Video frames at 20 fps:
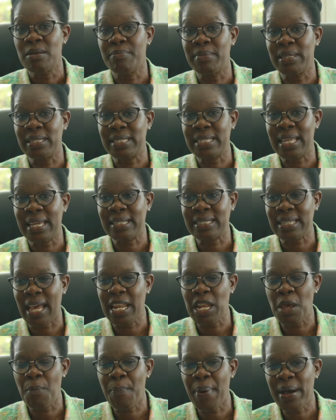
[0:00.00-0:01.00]
mistakes.
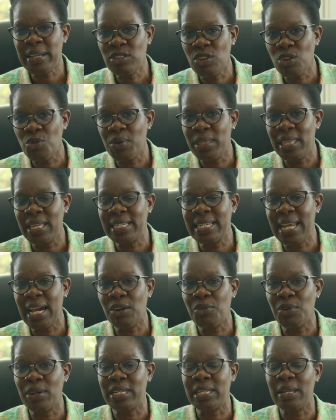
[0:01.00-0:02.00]
And a person with
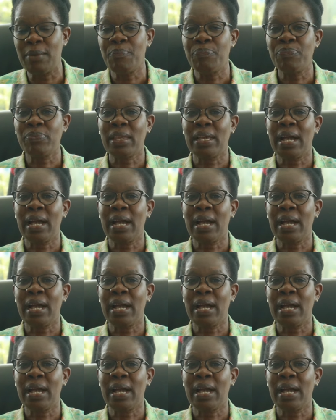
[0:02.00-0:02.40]
integrity